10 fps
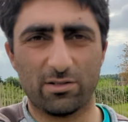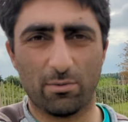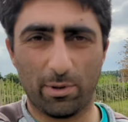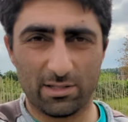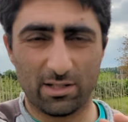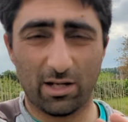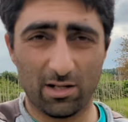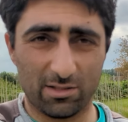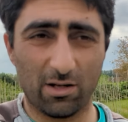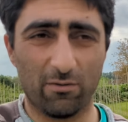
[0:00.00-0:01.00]
So we're basically
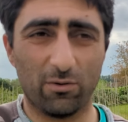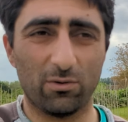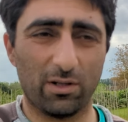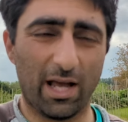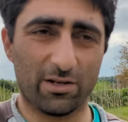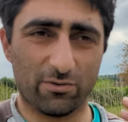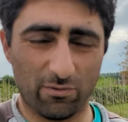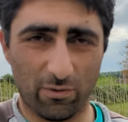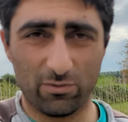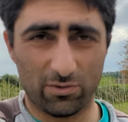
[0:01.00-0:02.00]
cutting off all the extra
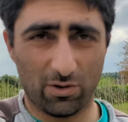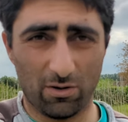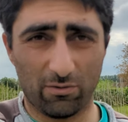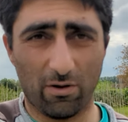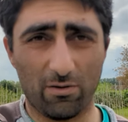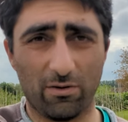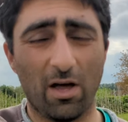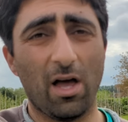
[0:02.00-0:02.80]
rootstock growth